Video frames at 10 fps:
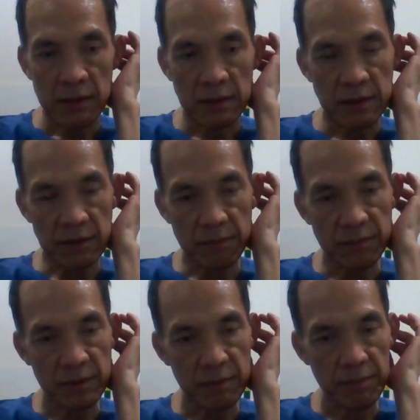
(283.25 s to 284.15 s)
some
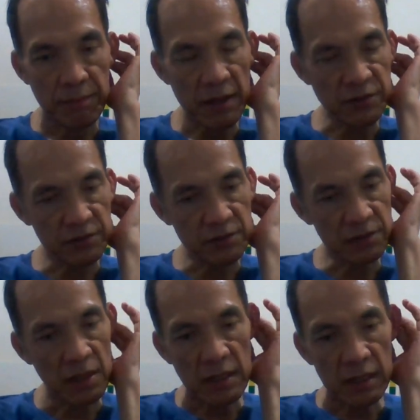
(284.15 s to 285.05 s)

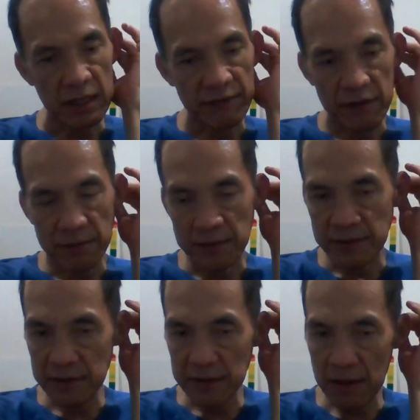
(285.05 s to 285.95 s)
patients develop
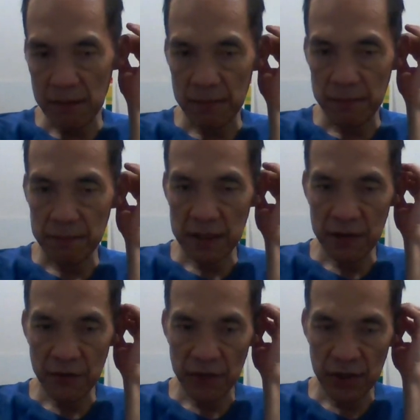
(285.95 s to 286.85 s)
some
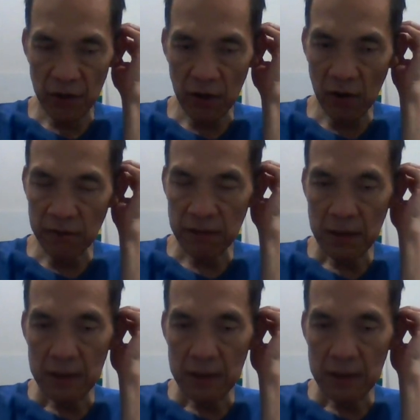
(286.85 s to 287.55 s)
degree of